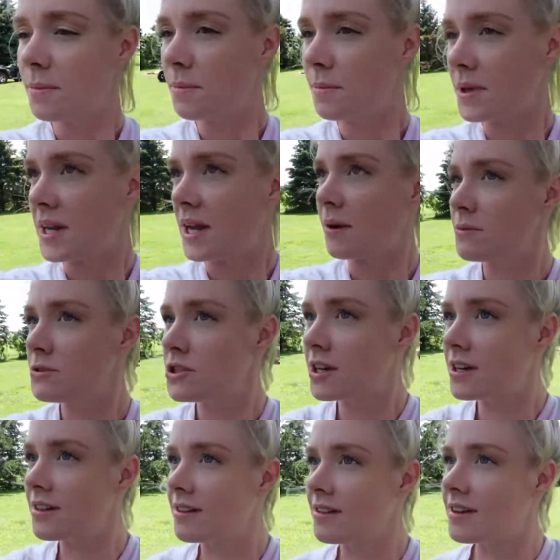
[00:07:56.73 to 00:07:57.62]
But now I'm
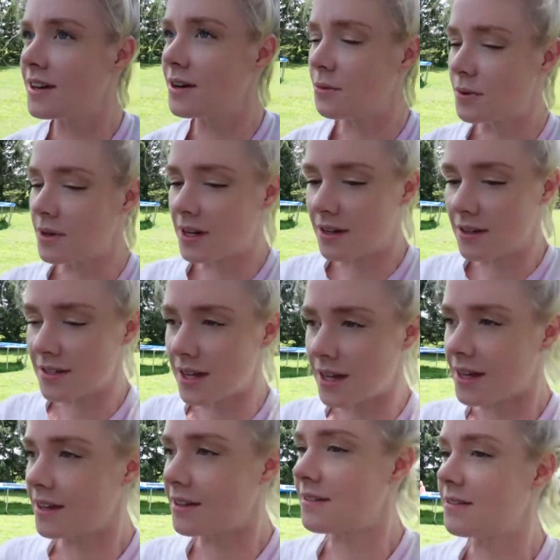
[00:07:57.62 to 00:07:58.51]
trying to look at what else
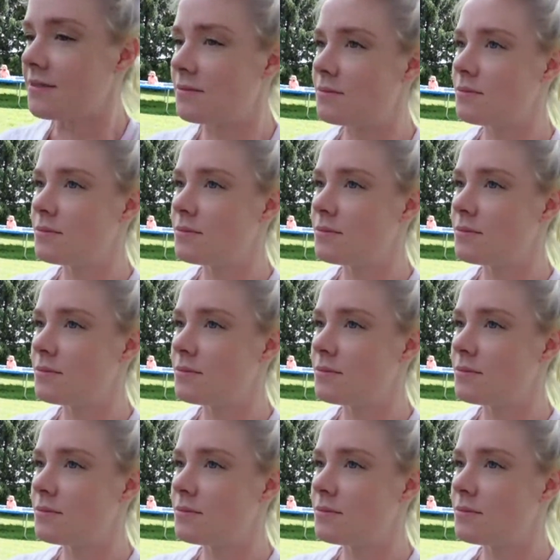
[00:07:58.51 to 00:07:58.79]
I can